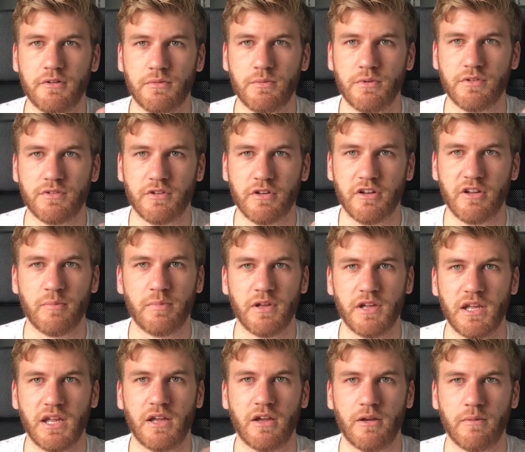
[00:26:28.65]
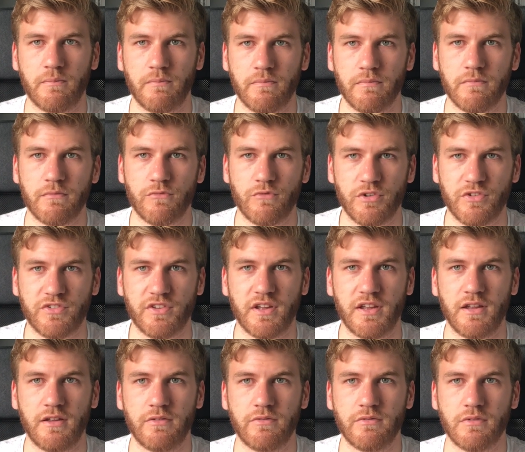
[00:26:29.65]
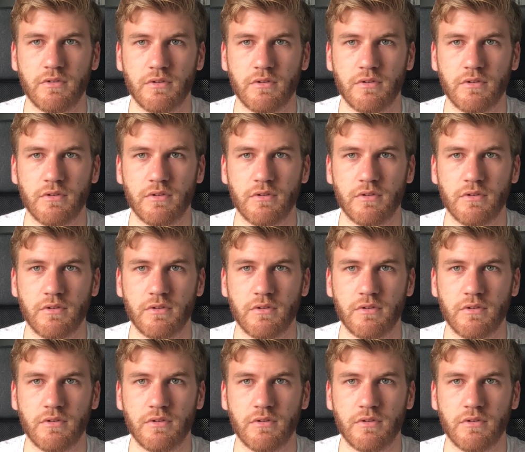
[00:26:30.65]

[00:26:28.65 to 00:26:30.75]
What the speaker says: was going to be received.